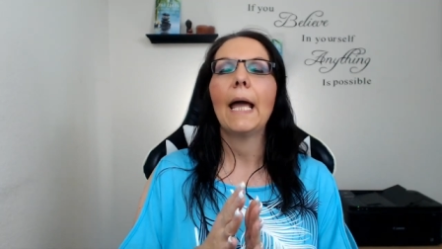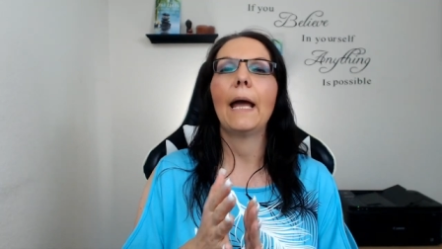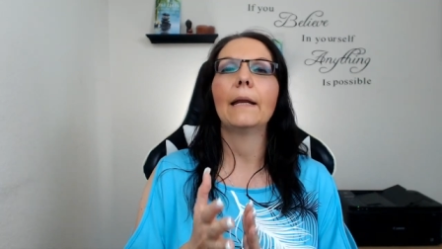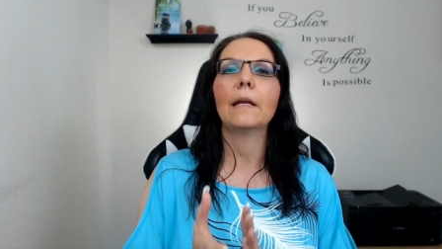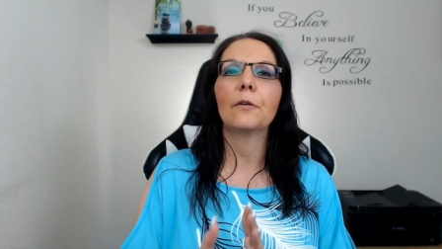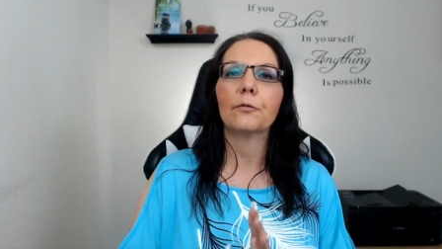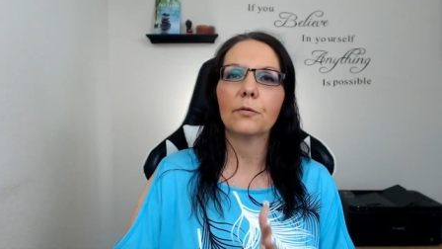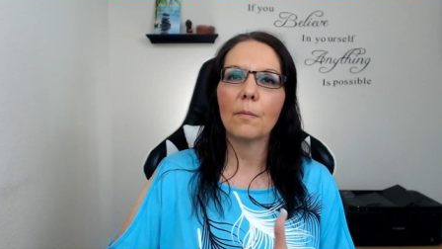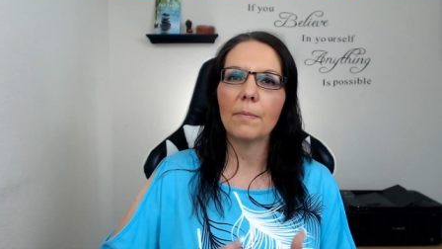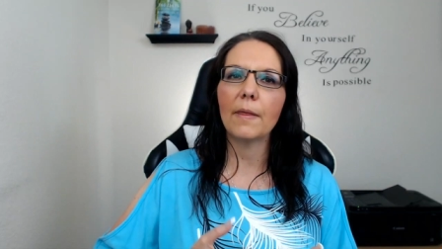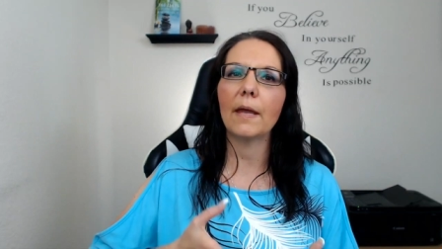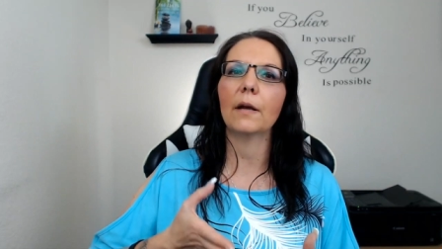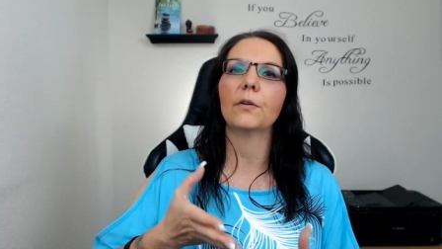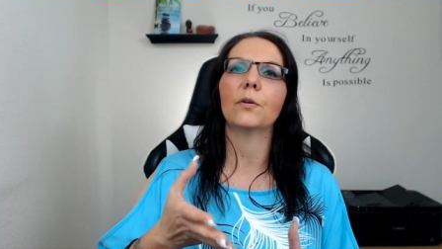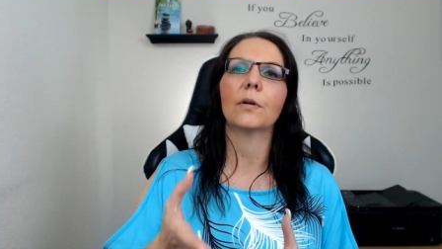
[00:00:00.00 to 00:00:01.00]
And then from
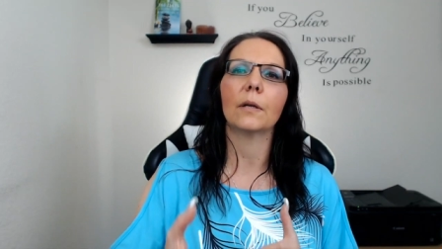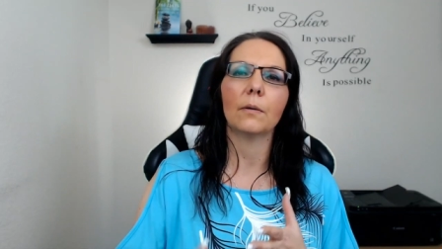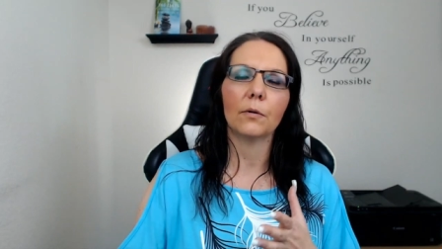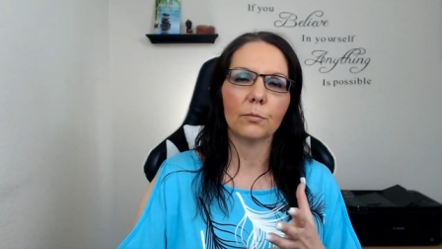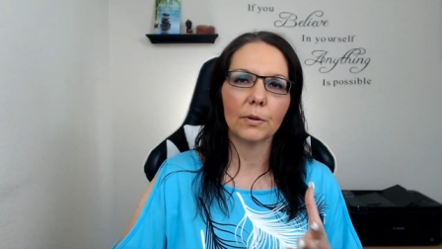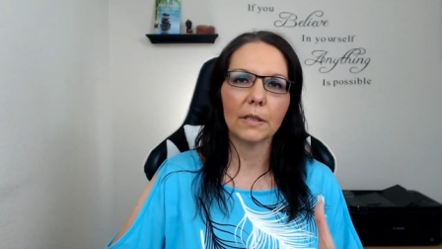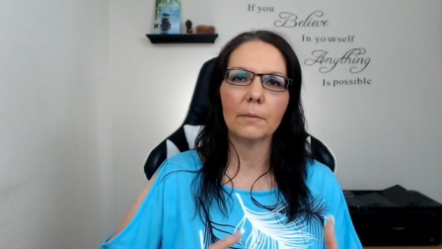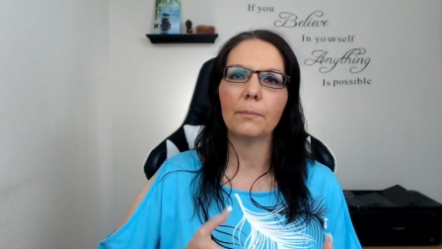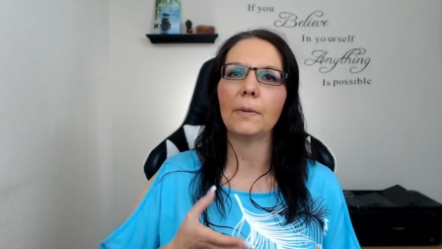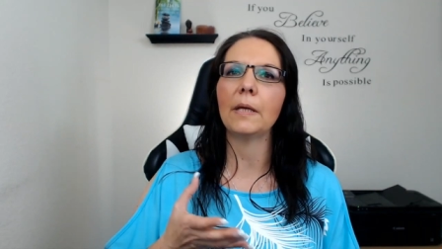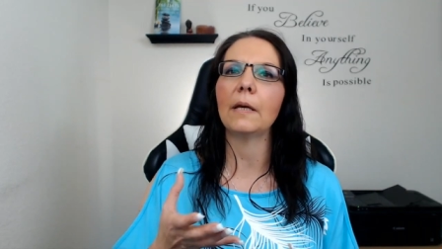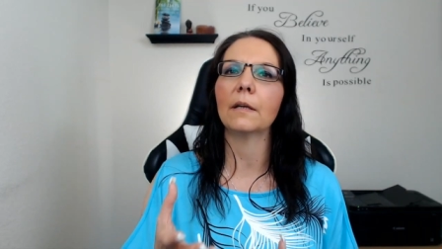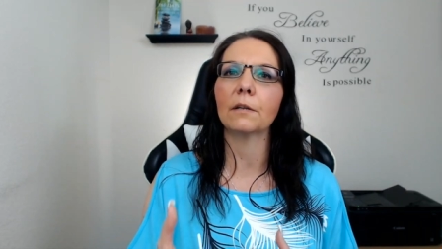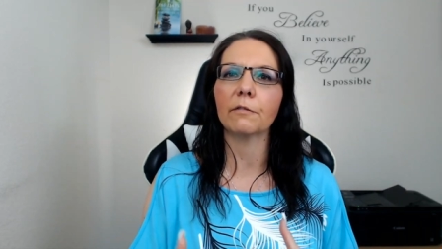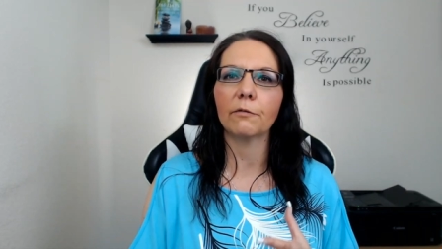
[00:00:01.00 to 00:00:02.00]
there, you can really
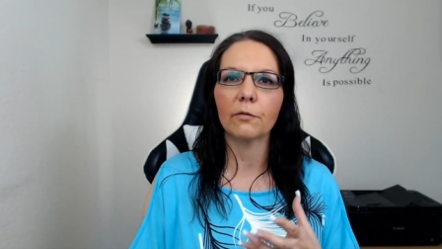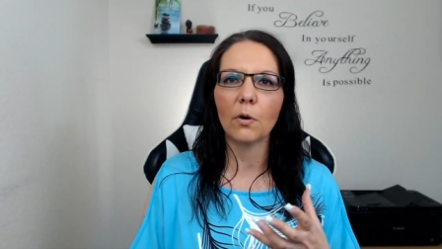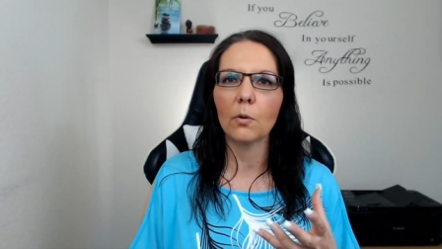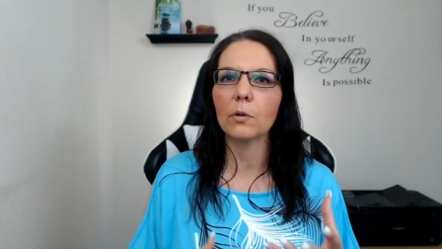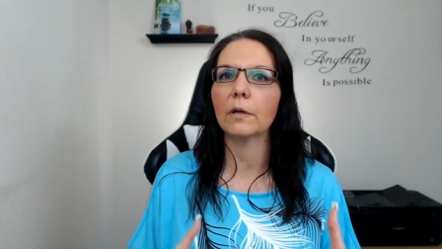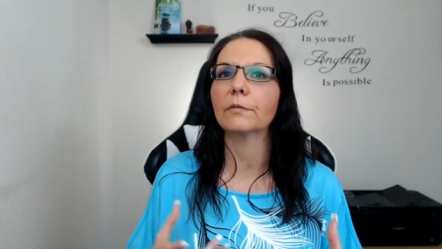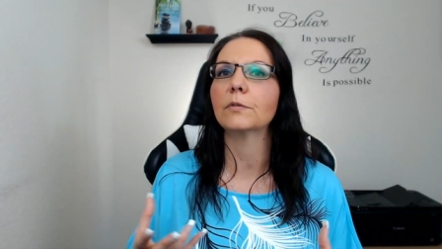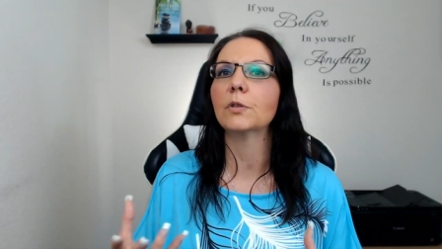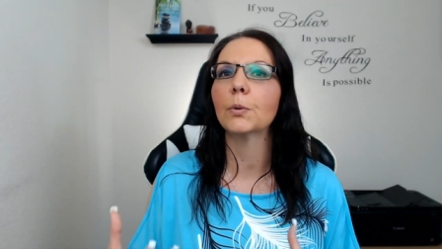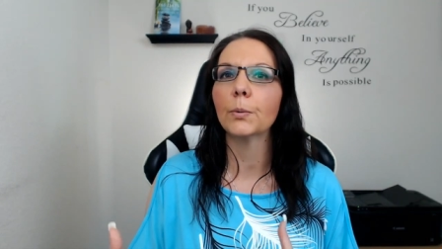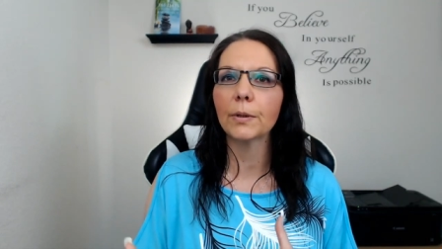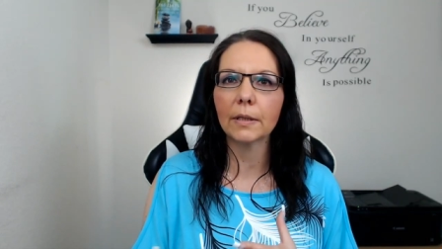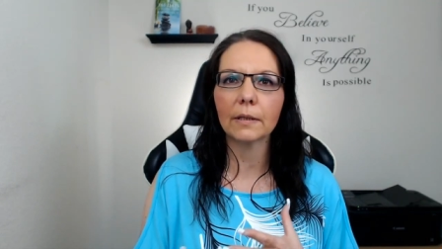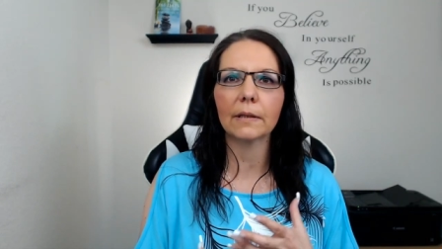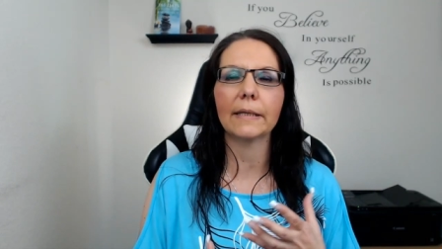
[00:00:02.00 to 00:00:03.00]
be in the flow of
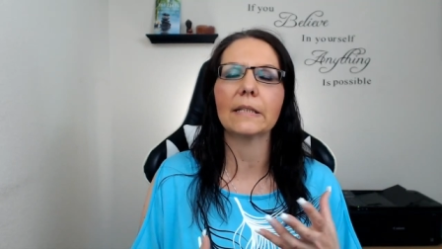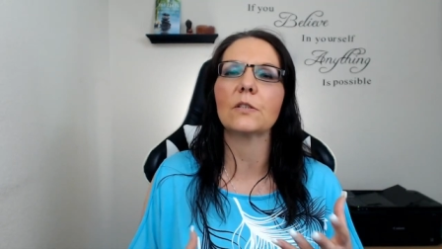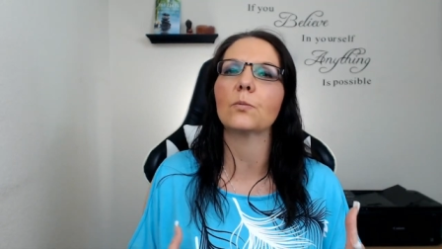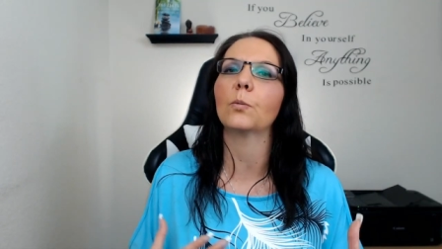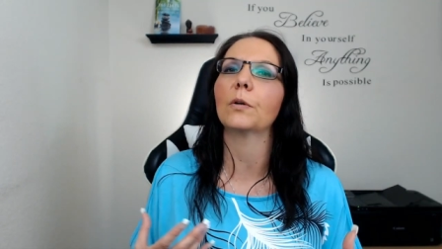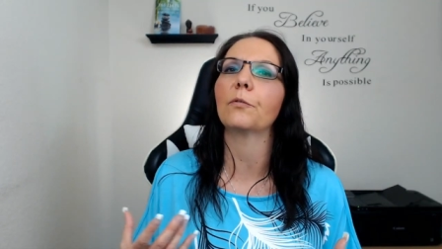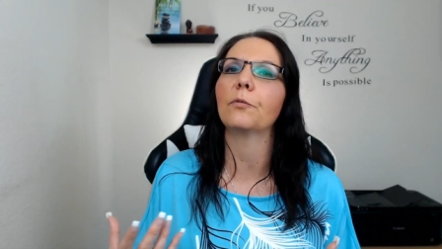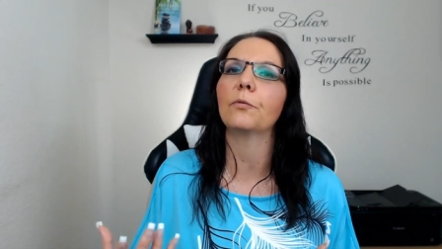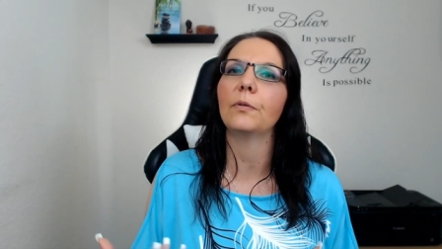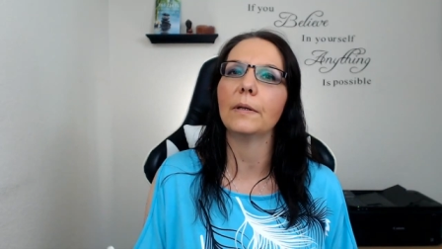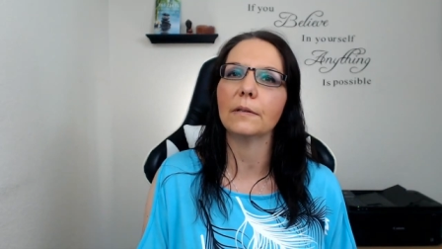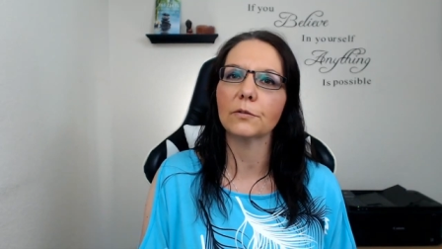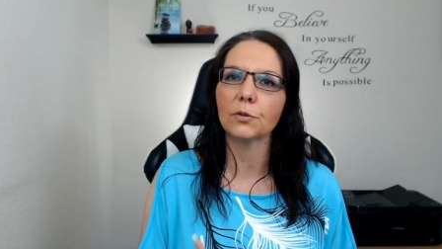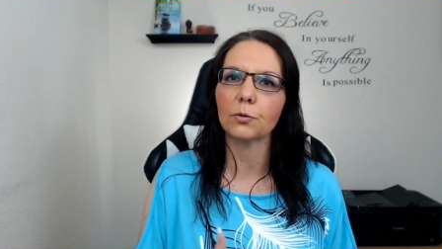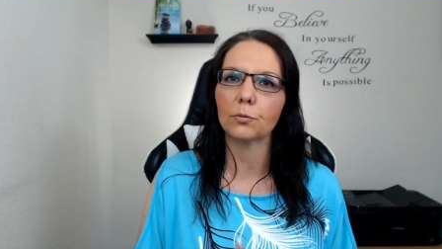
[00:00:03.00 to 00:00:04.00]
doing things what
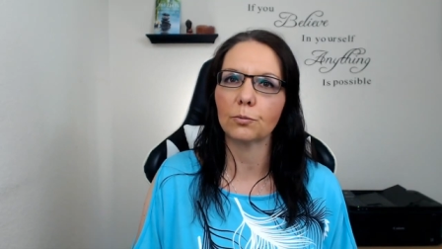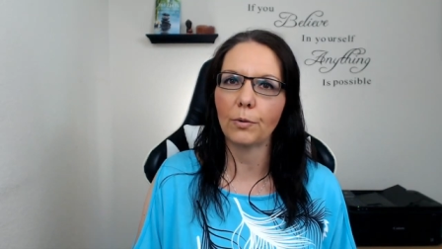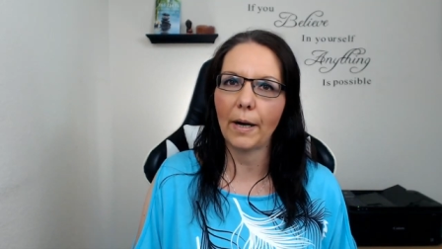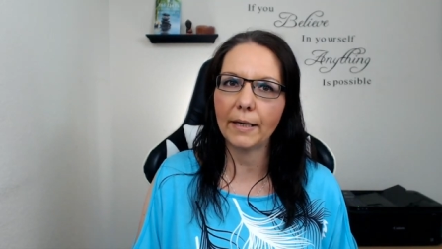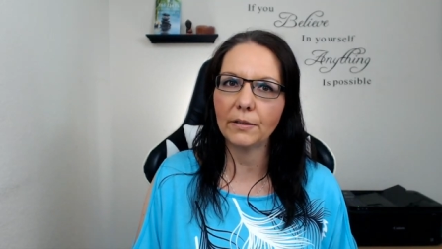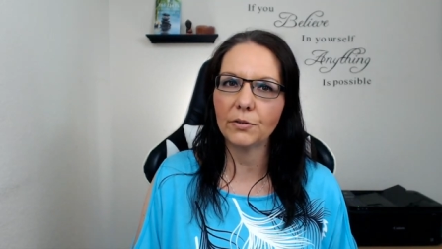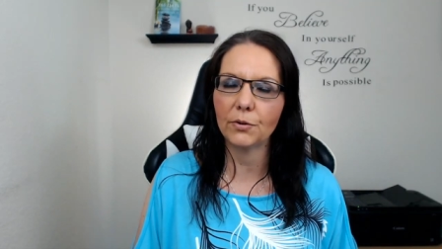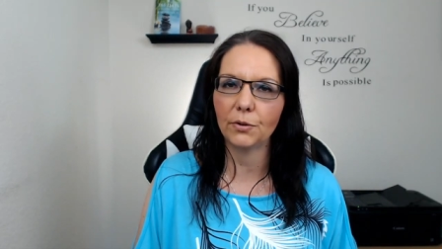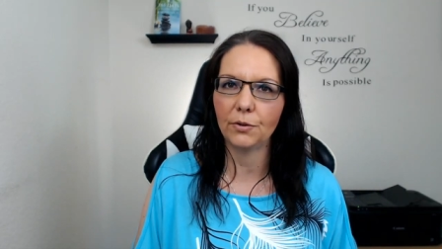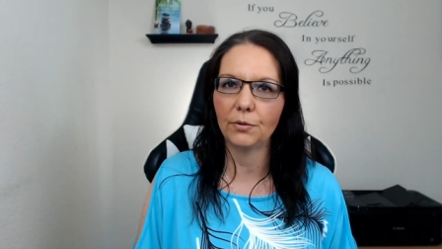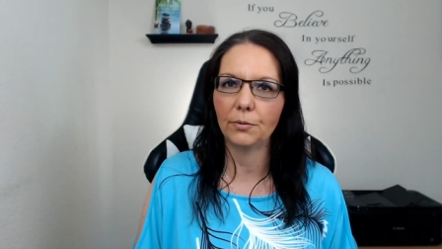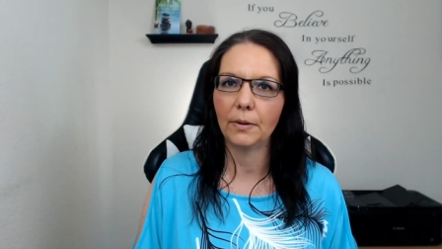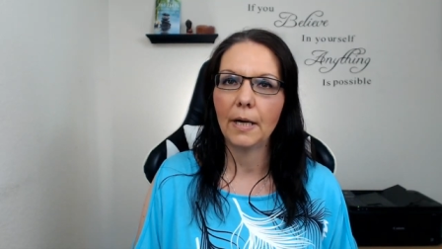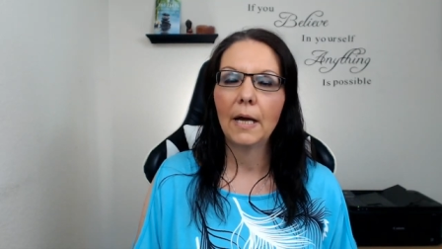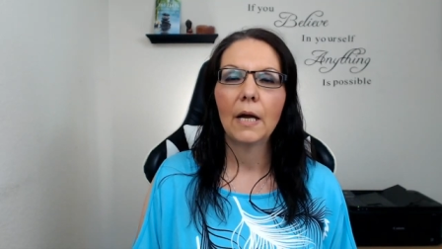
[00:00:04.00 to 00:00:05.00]
feels right to you.